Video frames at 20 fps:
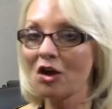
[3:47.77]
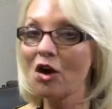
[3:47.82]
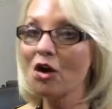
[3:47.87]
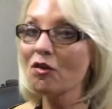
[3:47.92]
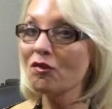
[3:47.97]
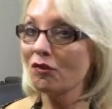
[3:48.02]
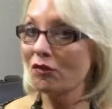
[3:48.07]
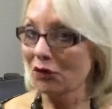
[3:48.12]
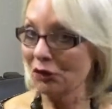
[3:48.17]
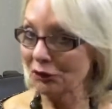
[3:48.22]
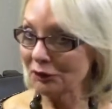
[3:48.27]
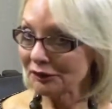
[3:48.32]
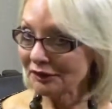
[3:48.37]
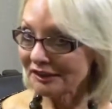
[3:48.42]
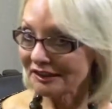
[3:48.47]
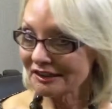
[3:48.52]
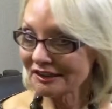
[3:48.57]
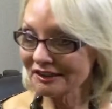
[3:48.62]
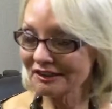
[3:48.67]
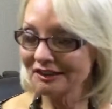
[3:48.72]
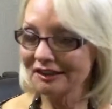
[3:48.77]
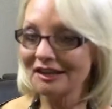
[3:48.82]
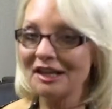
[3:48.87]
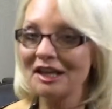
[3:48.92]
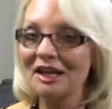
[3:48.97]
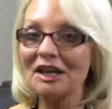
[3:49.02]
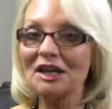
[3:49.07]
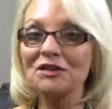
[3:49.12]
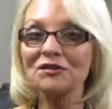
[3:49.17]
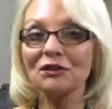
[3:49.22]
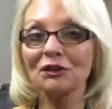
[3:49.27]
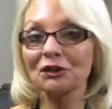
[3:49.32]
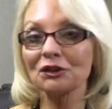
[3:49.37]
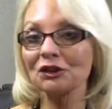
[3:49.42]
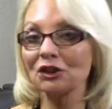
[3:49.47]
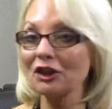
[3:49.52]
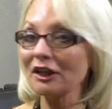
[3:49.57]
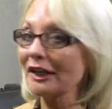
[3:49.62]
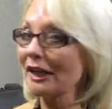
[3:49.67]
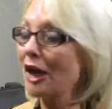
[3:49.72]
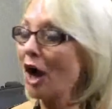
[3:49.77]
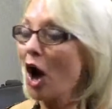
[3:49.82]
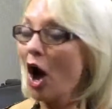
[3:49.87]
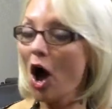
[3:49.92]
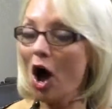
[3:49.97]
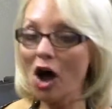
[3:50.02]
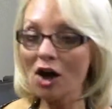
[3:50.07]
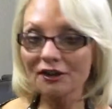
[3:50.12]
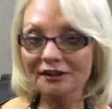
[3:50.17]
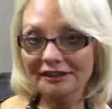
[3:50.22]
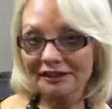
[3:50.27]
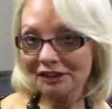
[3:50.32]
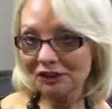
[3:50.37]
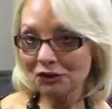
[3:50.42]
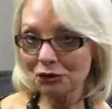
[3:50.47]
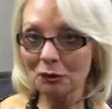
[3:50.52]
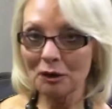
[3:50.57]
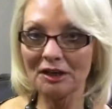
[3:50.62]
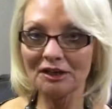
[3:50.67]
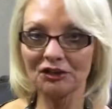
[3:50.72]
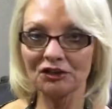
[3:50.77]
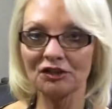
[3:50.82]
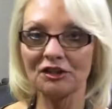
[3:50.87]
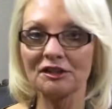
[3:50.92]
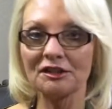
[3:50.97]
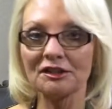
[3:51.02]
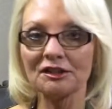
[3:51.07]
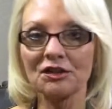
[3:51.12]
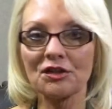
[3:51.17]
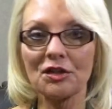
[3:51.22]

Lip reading: First, in virtually all situations,